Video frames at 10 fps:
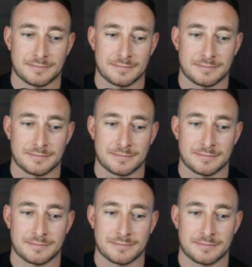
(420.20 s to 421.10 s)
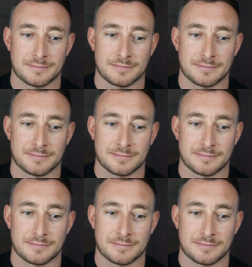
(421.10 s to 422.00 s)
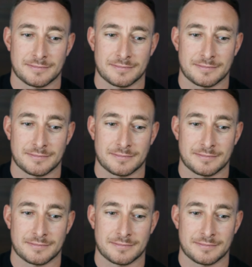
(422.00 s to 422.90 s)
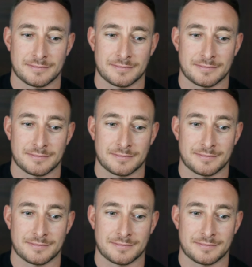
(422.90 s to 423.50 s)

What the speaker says: (not speaking)